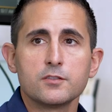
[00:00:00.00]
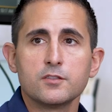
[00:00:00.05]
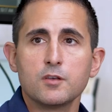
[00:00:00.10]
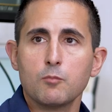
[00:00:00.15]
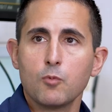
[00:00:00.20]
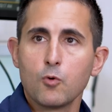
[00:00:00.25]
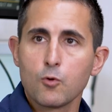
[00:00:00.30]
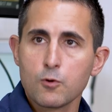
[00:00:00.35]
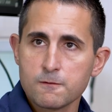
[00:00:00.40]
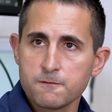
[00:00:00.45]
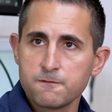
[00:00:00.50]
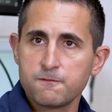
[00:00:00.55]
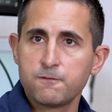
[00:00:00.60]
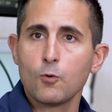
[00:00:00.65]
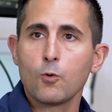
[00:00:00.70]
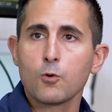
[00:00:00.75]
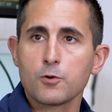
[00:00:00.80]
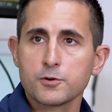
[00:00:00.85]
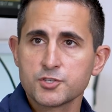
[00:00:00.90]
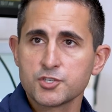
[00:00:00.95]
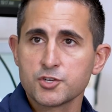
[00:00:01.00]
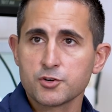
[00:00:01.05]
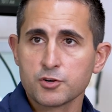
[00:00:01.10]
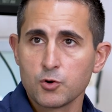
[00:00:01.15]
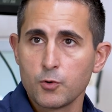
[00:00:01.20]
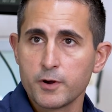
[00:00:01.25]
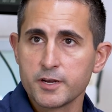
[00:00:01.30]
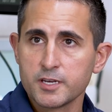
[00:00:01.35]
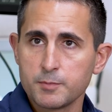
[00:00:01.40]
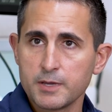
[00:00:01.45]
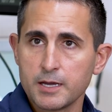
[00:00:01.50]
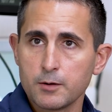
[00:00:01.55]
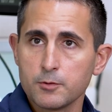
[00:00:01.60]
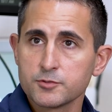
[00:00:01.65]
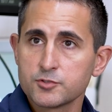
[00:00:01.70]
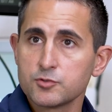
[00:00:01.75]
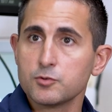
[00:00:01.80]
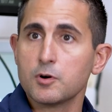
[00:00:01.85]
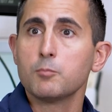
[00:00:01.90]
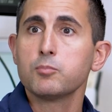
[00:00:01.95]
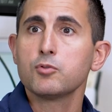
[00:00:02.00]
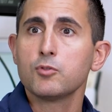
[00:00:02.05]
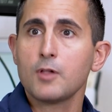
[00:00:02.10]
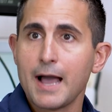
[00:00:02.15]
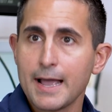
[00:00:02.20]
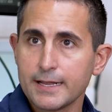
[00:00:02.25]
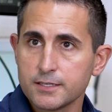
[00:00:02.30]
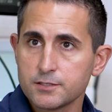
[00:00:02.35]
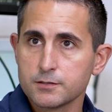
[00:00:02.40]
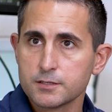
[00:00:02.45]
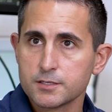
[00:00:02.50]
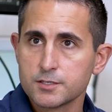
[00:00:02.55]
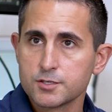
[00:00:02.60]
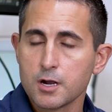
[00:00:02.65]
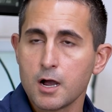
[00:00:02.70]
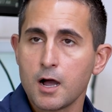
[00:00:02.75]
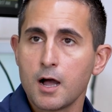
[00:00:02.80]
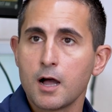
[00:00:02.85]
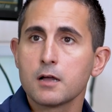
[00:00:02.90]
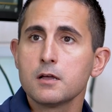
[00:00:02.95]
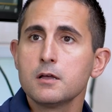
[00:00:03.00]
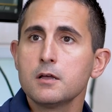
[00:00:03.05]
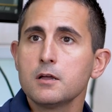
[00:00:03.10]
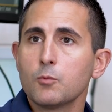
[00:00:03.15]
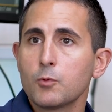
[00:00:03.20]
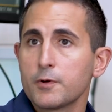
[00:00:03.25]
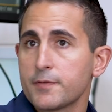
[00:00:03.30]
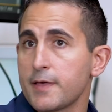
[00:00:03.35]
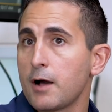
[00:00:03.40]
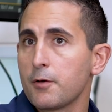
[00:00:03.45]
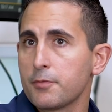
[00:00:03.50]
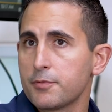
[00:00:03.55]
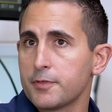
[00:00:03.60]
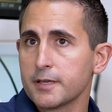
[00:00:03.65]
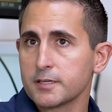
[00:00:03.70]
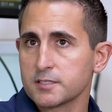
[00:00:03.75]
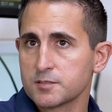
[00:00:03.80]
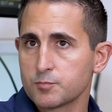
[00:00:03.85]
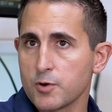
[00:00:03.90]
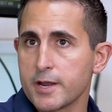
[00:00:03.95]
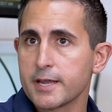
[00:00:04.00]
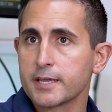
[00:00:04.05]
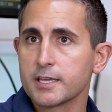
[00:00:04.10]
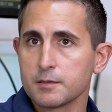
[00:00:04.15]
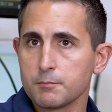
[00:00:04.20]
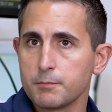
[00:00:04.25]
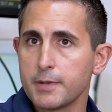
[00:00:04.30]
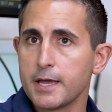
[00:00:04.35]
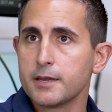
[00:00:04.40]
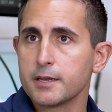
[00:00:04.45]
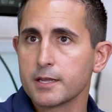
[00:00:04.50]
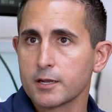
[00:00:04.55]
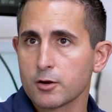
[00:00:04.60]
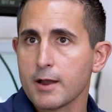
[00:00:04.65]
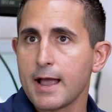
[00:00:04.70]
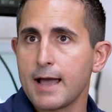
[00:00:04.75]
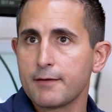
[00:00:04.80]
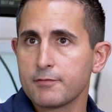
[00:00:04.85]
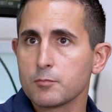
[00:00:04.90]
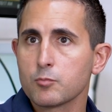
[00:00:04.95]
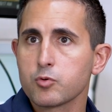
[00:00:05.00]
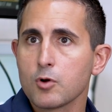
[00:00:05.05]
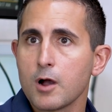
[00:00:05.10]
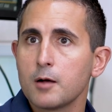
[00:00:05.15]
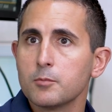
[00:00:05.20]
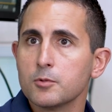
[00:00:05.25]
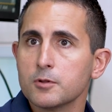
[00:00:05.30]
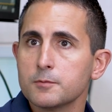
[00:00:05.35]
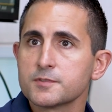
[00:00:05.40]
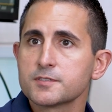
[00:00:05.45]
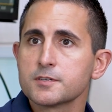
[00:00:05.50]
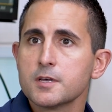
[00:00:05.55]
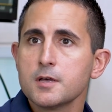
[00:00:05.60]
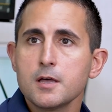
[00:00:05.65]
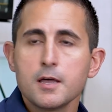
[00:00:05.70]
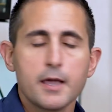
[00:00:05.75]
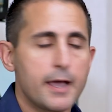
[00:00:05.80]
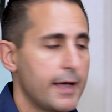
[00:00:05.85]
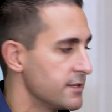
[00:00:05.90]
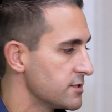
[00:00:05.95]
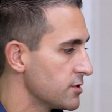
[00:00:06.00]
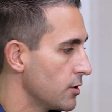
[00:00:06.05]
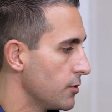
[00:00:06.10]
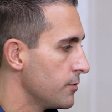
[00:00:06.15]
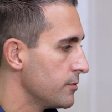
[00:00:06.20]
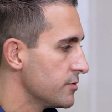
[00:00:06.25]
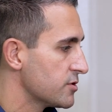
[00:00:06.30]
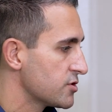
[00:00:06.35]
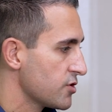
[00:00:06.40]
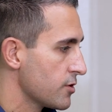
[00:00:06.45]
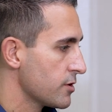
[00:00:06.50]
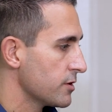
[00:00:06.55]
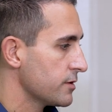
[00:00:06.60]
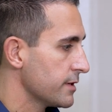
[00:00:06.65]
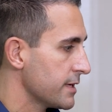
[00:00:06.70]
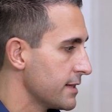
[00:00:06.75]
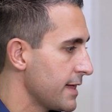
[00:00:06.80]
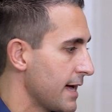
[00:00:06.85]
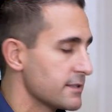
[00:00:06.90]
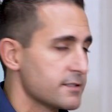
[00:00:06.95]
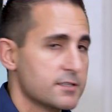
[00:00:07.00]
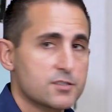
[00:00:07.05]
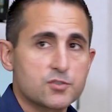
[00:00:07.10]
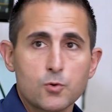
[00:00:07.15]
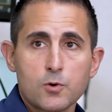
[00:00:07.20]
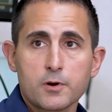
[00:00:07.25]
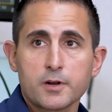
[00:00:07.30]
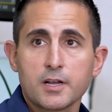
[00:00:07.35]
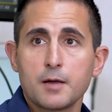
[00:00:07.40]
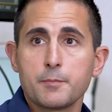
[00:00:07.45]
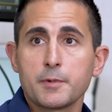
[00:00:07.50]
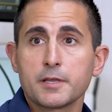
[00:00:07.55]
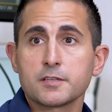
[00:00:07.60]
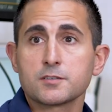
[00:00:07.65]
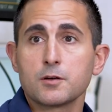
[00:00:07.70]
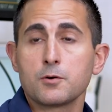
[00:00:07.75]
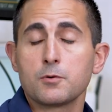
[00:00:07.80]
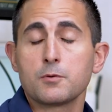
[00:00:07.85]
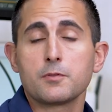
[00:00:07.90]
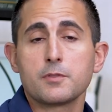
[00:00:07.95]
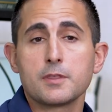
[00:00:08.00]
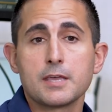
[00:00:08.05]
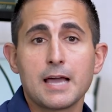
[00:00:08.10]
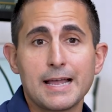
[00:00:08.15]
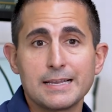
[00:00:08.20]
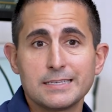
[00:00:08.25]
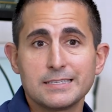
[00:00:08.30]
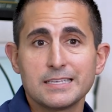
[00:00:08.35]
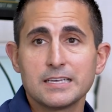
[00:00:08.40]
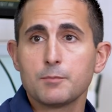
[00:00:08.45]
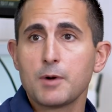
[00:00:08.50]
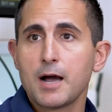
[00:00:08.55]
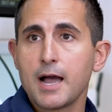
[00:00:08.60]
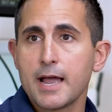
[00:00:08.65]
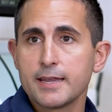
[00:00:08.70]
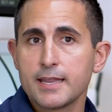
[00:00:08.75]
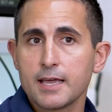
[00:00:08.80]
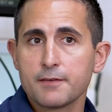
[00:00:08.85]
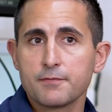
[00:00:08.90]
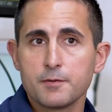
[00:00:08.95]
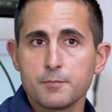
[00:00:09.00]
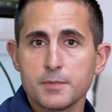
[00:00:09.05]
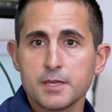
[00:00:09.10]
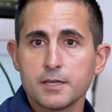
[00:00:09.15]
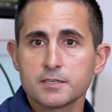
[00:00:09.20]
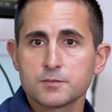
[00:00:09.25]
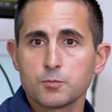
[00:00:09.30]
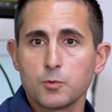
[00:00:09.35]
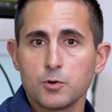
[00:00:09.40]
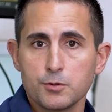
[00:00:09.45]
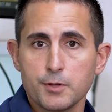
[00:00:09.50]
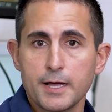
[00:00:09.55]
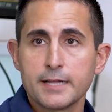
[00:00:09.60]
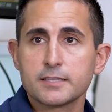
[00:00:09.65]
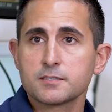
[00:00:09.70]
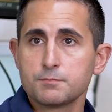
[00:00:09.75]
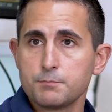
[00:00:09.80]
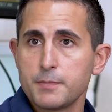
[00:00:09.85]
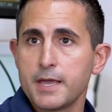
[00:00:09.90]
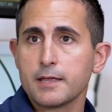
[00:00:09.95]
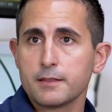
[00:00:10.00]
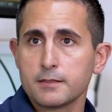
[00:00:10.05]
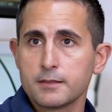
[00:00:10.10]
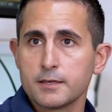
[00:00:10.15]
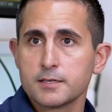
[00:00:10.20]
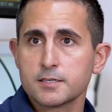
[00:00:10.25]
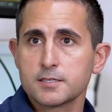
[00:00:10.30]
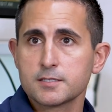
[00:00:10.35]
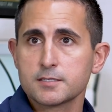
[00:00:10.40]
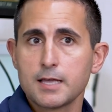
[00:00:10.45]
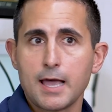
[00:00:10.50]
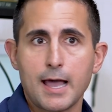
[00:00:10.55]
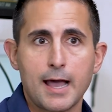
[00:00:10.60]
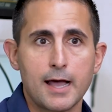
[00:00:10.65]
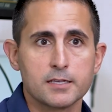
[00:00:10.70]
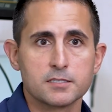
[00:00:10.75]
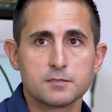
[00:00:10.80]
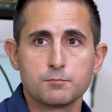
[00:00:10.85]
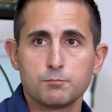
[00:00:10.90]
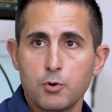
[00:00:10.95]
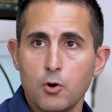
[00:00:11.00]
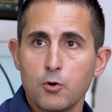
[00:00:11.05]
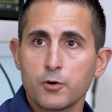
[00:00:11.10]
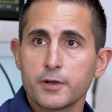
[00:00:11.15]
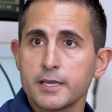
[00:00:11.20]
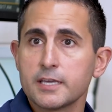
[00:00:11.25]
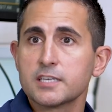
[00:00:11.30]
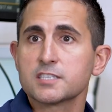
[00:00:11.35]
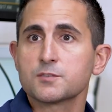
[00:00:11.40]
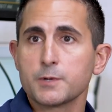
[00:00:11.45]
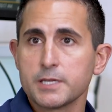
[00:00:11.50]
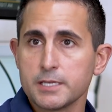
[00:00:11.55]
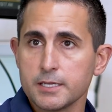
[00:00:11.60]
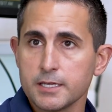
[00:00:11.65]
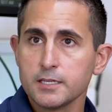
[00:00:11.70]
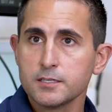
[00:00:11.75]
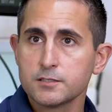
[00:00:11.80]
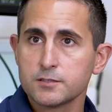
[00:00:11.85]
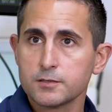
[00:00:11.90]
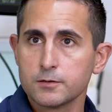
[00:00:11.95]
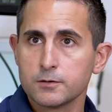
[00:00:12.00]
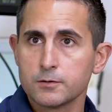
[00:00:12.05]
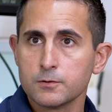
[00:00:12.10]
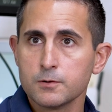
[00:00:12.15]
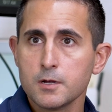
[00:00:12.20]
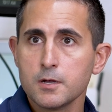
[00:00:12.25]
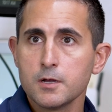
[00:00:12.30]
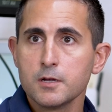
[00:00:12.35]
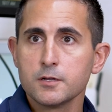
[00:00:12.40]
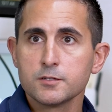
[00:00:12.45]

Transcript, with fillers: the more force you're going to be able to apply to the jaw without things breaking, bending, or having problems. And so certainly that's a shortcoming. So the idea behind FME is, well, let's make this as bulky as we need to